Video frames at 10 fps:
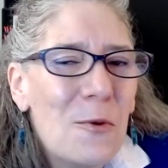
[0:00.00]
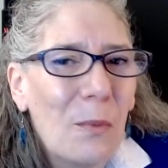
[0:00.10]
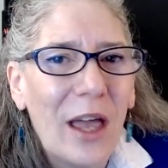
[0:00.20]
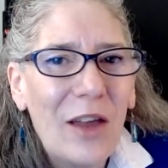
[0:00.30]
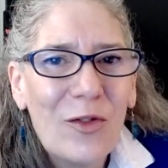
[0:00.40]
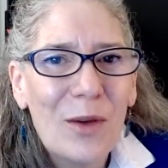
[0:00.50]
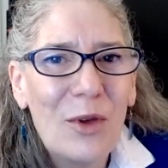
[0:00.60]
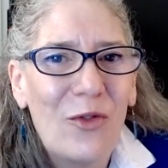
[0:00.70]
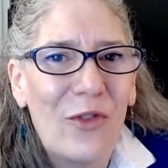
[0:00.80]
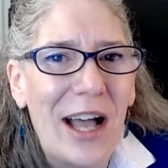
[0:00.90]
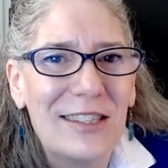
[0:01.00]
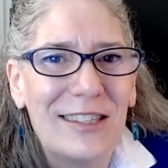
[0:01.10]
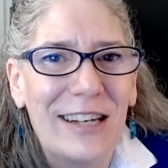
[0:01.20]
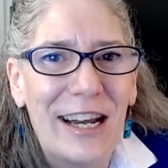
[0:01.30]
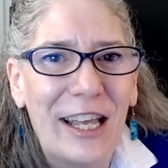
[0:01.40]
Life can be
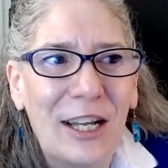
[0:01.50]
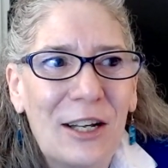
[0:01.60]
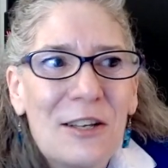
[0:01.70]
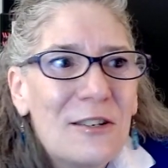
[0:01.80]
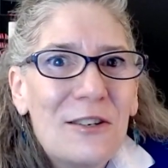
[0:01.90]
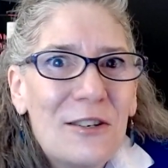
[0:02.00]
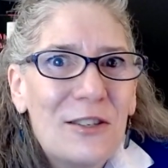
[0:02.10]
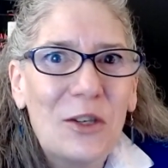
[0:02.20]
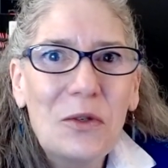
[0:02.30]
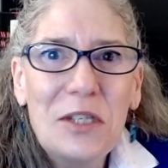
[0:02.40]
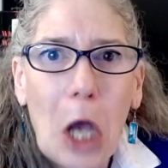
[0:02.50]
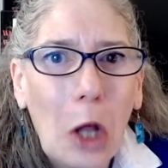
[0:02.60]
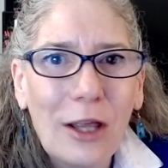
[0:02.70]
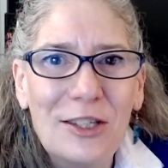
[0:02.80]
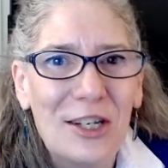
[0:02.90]
fascinating.
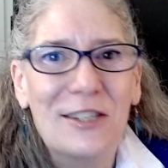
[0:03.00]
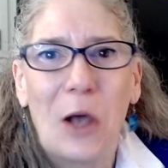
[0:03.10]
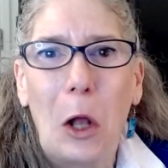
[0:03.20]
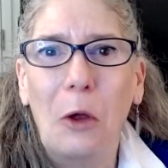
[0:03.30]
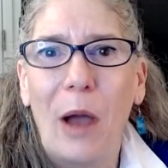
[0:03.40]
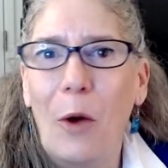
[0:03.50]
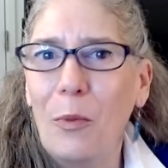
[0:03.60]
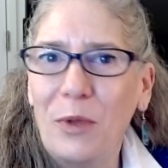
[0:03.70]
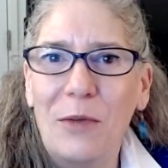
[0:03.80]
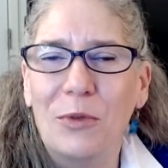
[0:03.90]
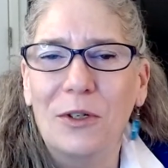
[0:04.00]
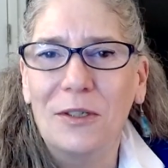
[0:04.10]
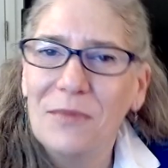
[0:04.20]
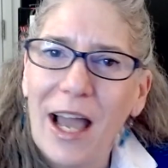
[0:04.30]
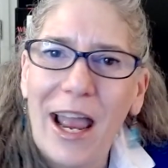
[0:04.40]
Sociology is all about people.
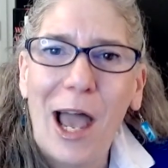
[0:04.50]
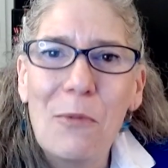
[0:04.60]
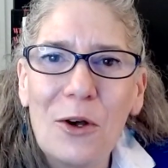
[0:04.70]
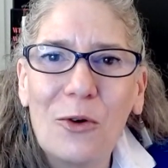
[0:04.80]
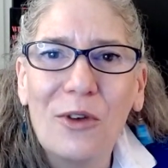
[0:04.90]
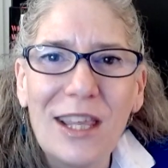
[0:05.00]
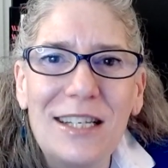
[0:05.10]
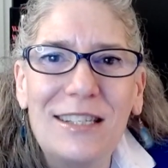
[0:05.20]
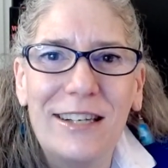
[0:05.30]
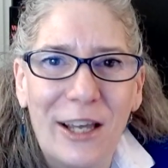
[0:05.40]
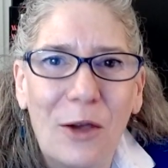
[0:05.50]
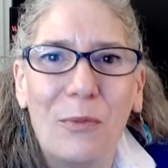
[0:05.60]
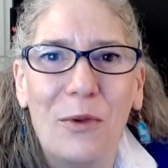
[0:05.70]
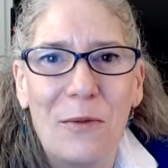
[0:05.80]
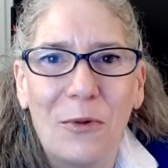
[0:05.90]
I happen to really dig
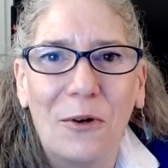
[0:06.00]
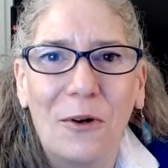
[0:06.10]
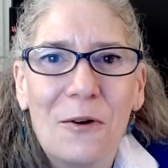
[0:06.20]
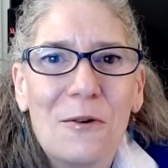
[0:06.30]
people.